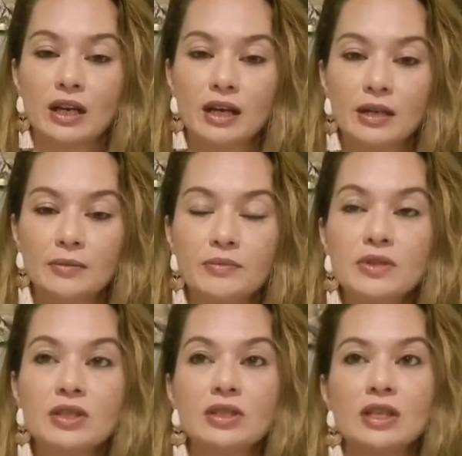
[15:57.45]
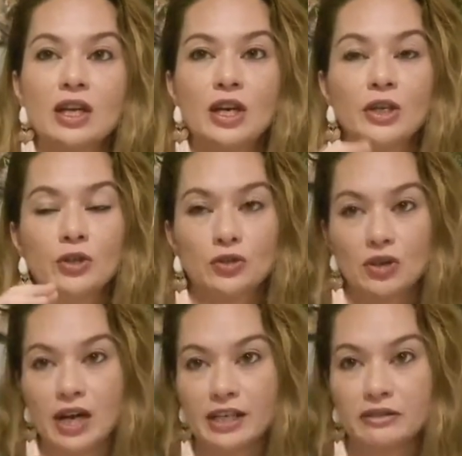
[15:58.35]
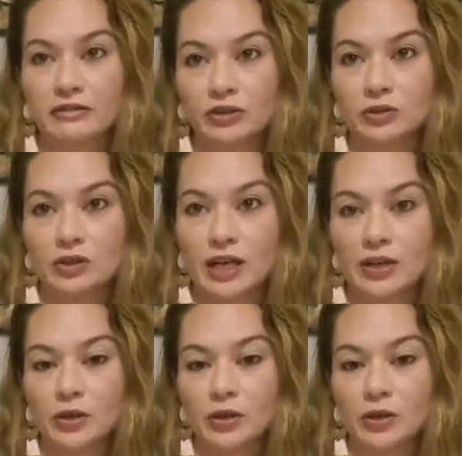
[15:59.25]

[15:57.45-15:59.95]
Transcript: comes. You're trying to filter out